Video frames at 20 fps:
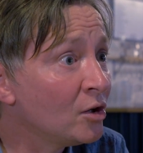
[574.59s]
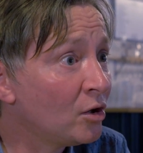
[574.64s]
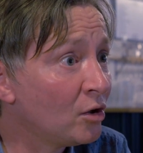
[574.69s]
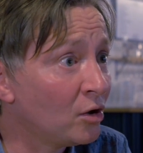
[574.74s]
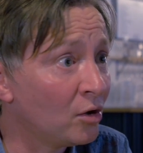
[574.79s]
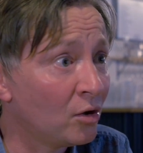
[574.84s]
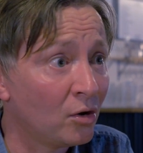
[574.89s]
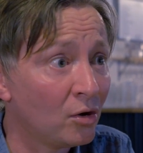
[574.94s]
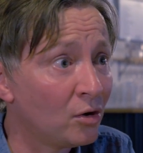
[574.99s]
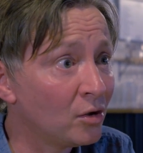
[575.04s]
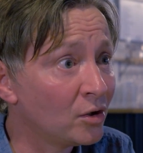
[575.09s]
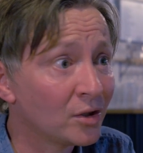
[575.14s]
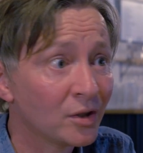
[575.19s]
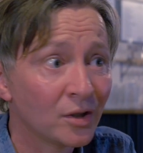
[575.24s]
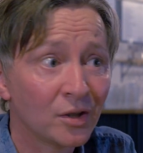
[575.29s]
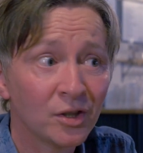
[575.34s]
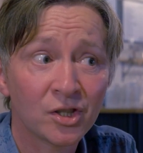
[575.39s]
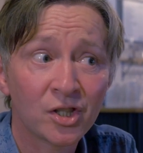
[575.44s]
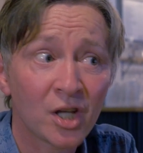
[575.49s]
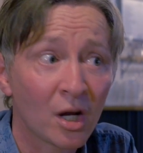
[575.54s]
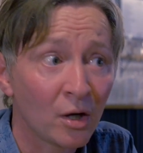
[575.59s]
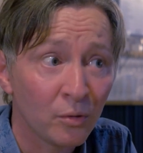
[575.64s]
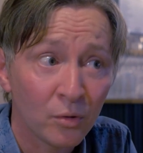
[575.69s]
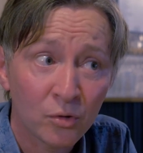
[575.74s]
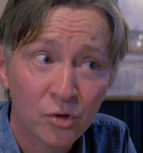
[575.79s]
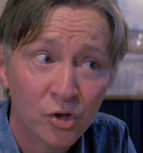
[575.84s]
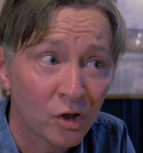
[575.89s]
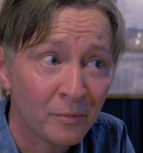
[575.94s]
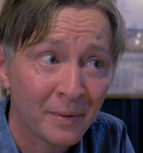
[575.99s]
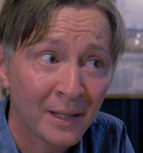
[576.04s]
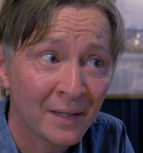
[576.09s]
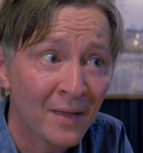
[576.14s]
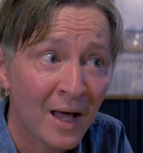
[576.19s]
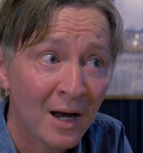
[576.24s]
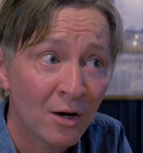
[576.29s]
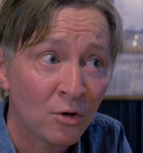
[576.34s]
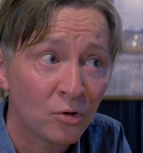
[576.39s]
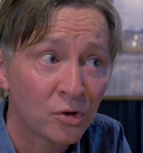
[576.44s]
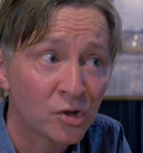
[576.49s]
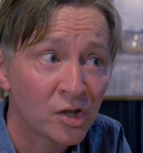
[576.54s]
or you don't know who's going to be in
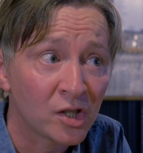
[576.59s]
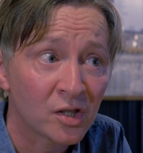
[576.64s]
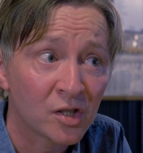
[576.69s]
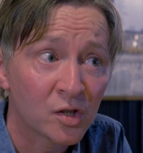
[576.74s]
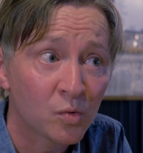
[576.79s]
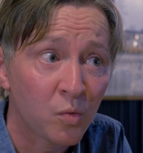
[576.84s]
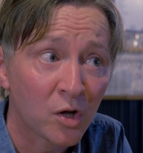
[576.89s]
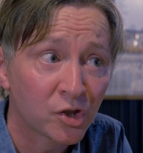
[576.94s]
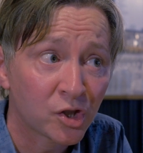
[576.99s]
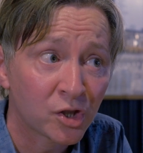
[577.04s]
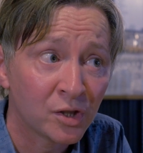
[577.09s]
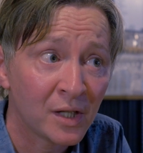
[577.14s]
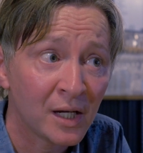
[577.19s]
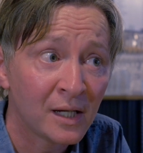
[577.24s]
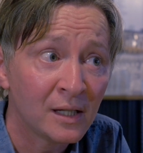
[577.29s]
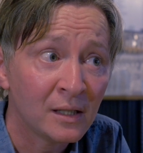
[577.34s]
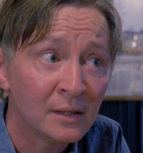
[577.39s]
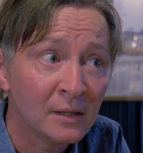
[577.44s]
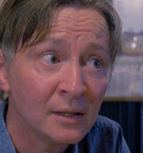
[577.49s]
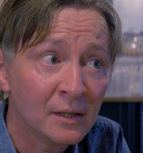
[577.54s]
that audience watching you.